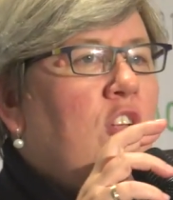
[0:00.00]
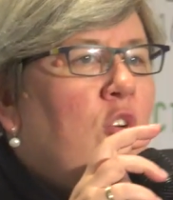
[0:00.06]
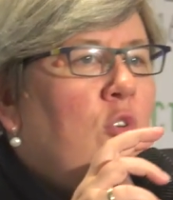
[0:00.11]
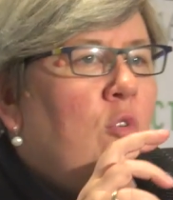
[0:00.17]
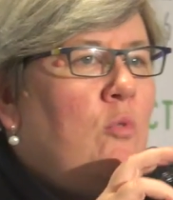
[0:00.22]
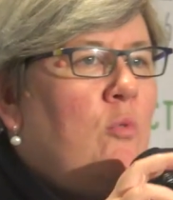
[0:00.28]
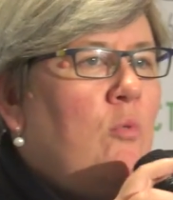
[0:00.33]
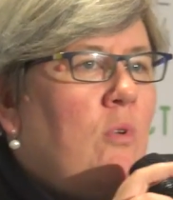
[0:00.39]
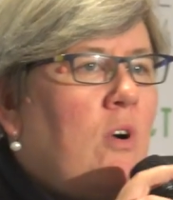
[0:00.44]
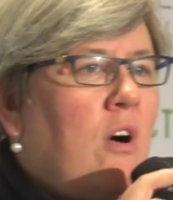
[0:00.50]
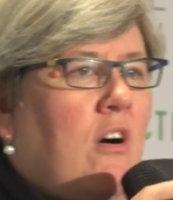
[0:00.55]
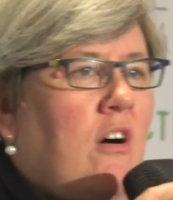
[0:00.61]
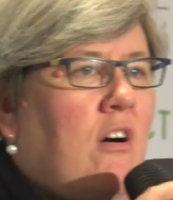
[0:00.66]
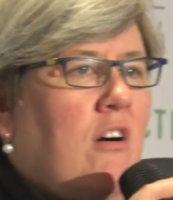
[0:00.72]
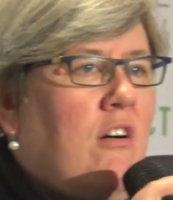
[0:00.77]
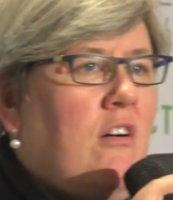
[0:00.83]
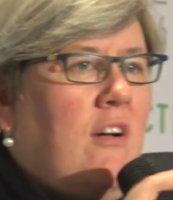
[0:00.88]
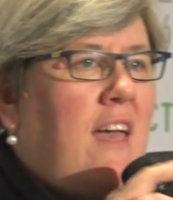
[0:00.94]
you
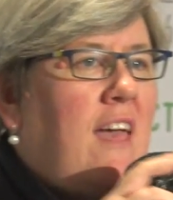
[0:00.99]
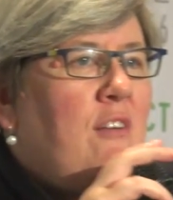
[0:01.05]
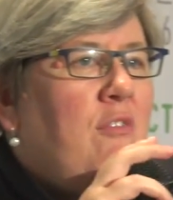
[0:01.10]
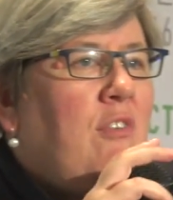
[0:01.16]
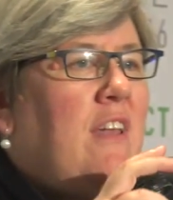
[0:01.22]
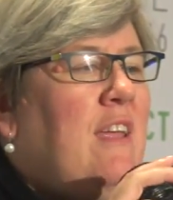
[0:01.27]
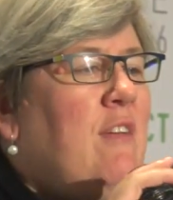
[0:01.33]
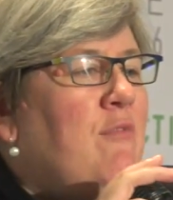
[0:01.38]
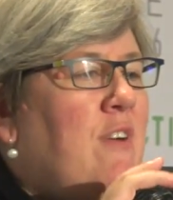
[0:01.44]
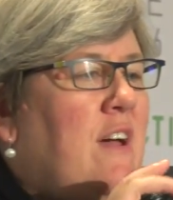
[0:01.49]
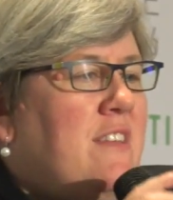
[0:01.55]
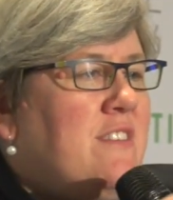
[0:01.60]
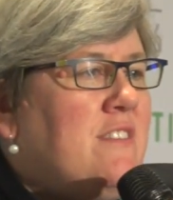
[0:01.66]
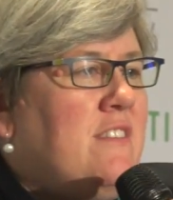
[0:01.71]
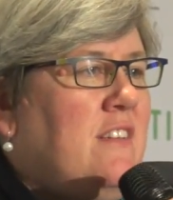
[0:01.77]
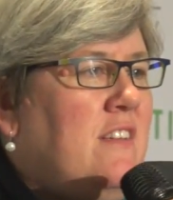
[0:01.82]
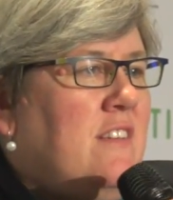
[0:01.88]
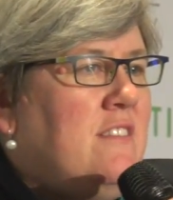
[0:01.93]
are heavily
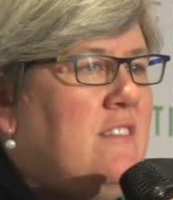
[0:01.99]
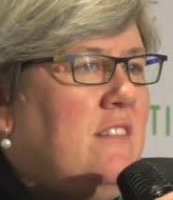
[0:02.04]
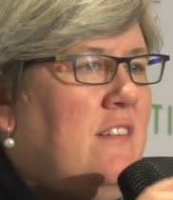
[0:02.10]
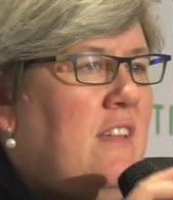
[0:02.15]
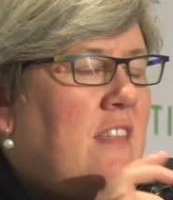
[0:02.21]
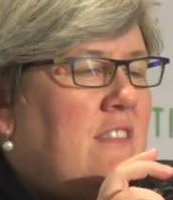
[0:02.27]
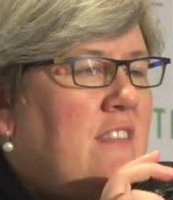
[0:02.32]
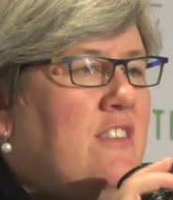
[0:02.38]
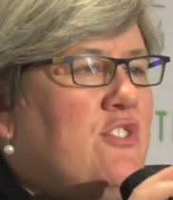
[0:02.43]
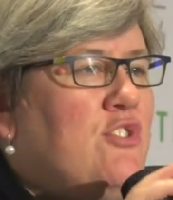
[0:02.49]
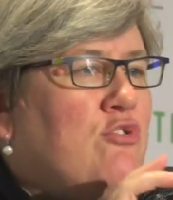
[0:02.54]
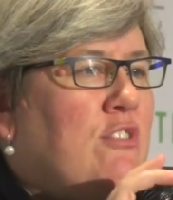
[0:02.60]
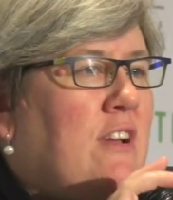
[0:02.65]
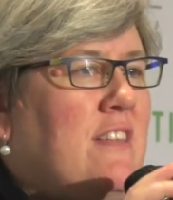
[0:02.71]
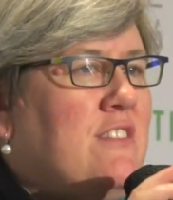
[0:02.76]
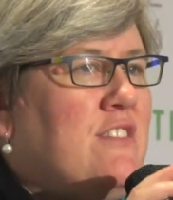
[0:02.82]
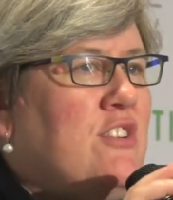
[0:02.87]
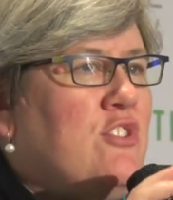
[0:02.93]
vested in this
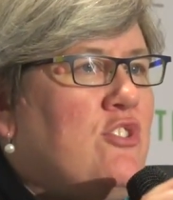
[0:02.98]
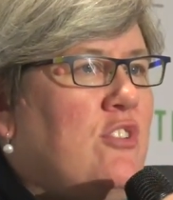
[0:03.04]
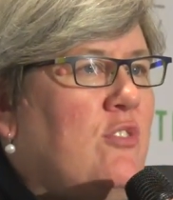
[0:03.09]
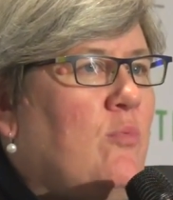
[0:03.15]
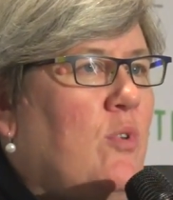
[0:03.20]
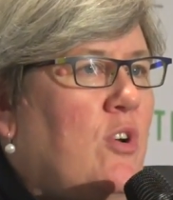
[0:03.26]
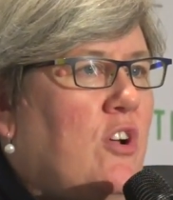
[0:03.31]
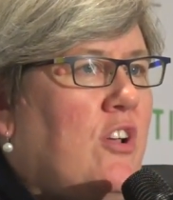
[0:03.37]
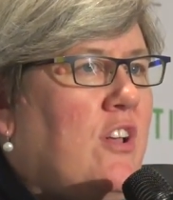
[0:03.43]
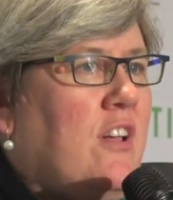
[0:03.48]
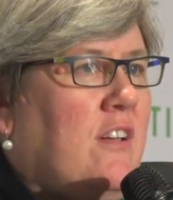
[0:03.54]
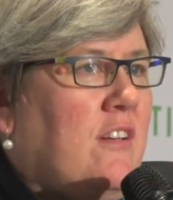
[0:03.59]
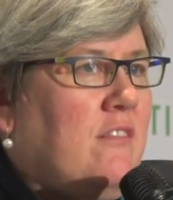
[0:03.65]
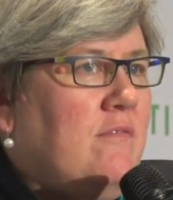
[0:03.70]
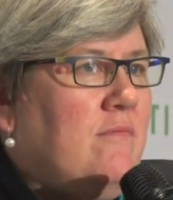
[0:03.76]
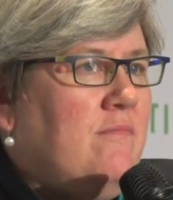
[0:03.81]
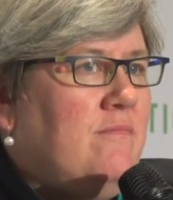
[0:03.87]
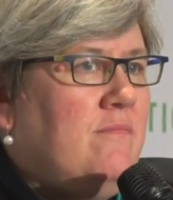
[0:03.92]
transition
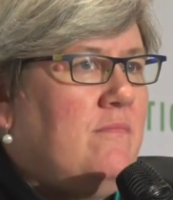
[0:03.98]
working,